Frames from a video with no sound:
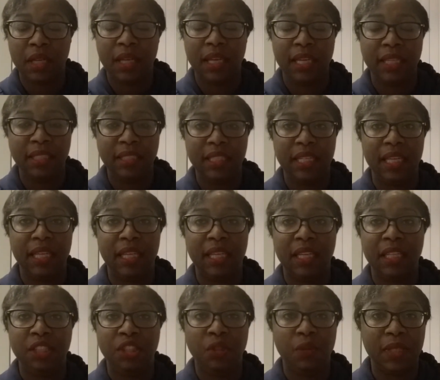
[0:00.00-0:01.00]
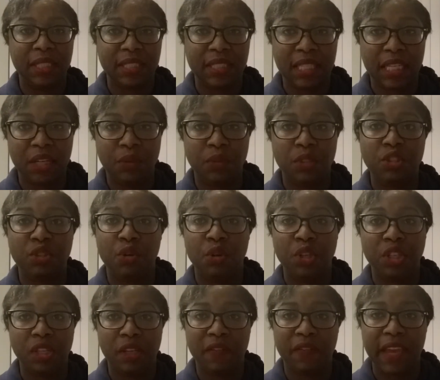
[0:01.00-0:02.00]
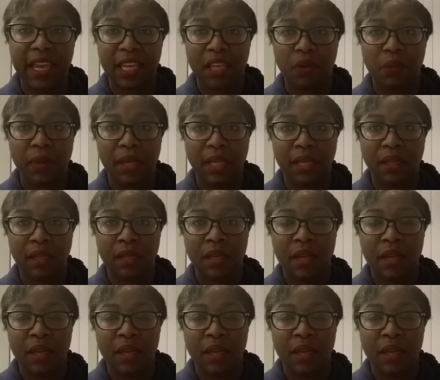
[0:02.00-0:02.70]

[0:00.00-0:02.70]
And then you extinguish or you evacuate.